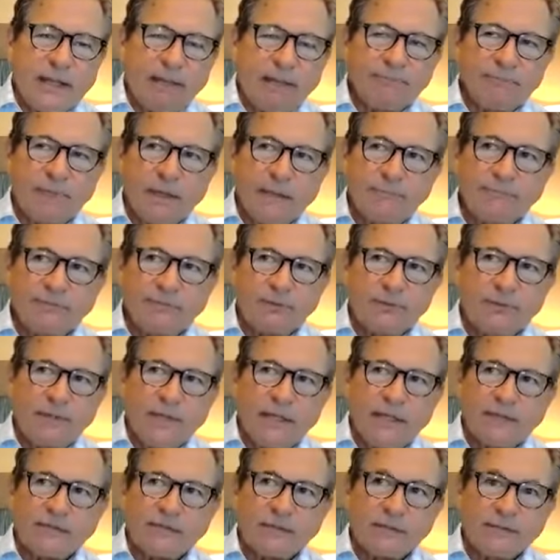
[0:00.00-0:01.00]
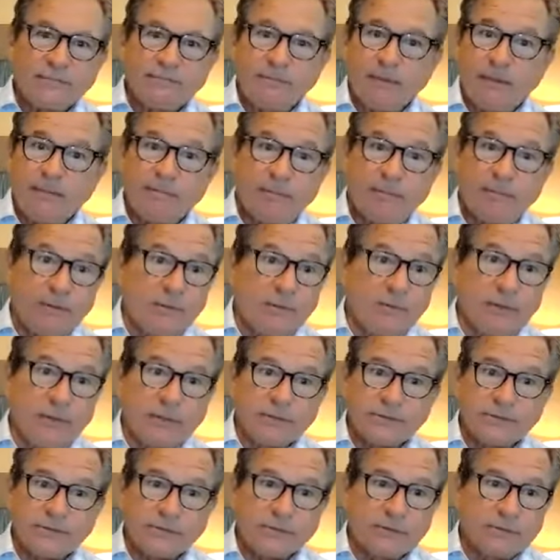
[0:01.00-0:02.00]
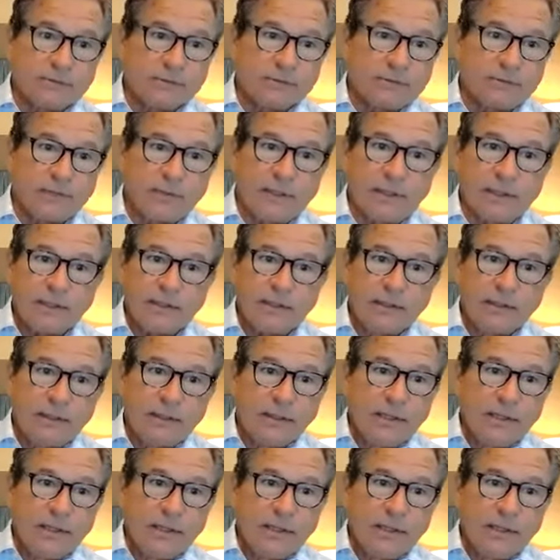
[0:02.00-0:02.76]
I'm just going to ask these people a question, right?